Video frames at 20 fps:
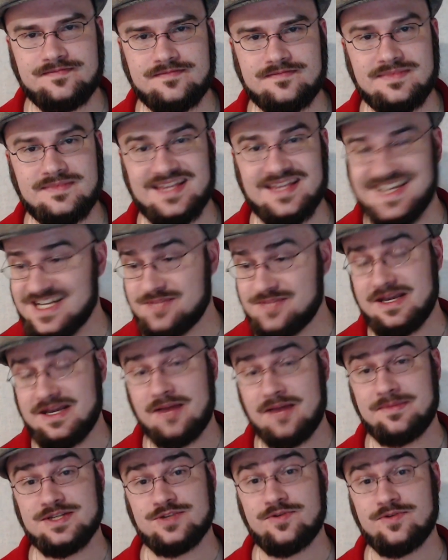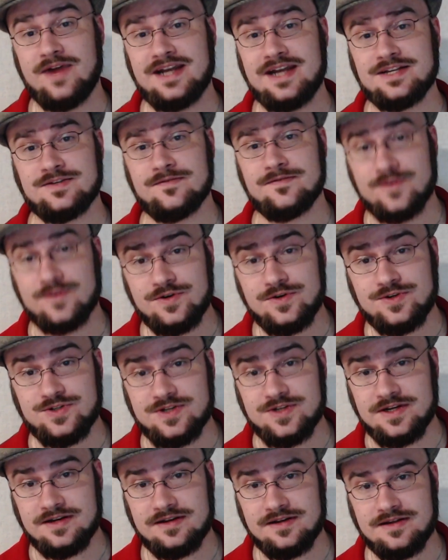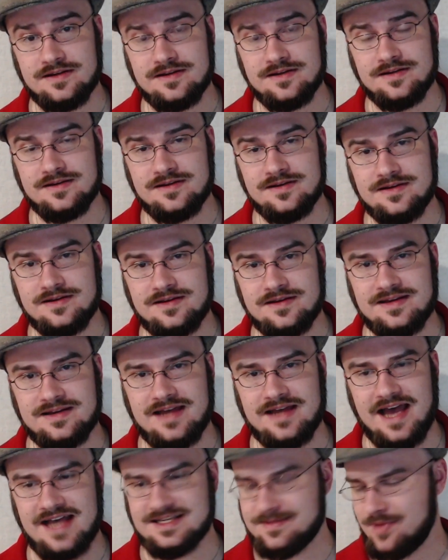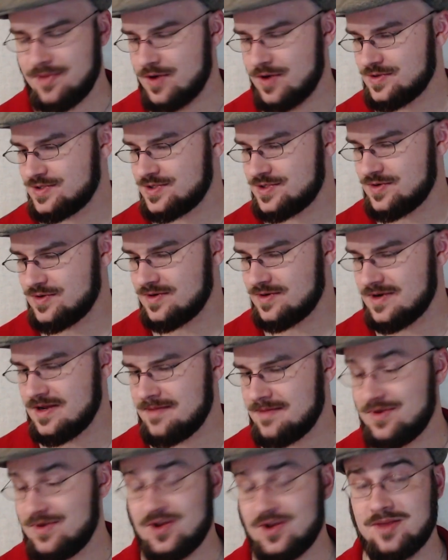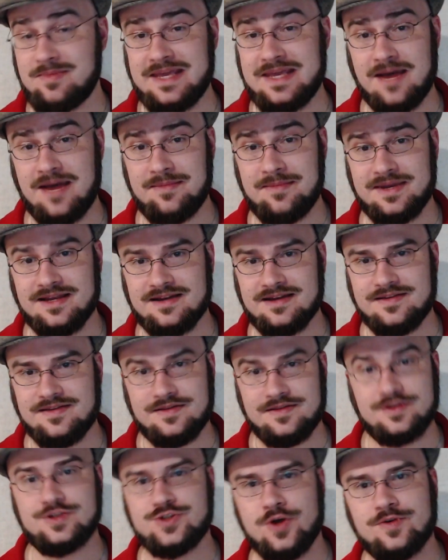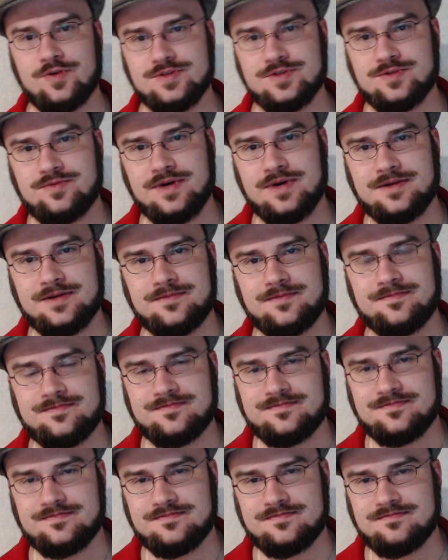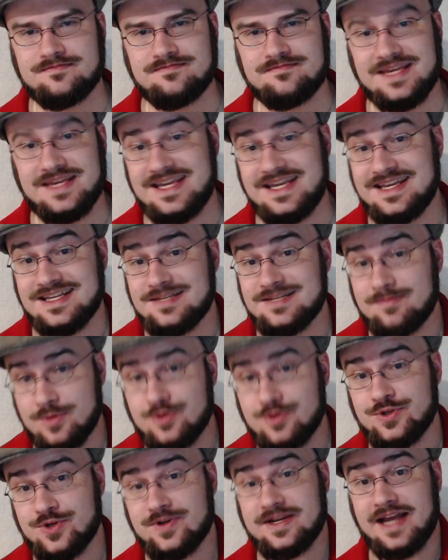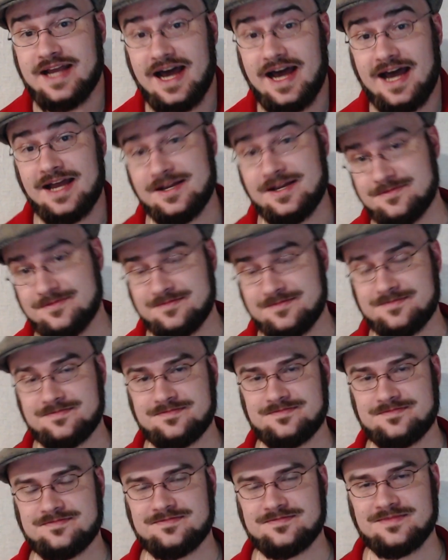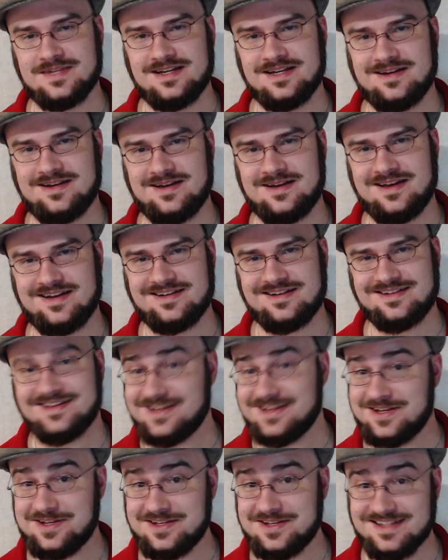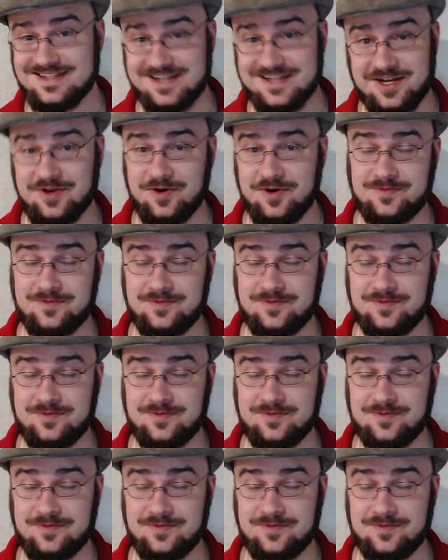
He has become his greatest version, as opposed to merely becoming the chosen one. He is Blue Shirt guy, and he is a hero.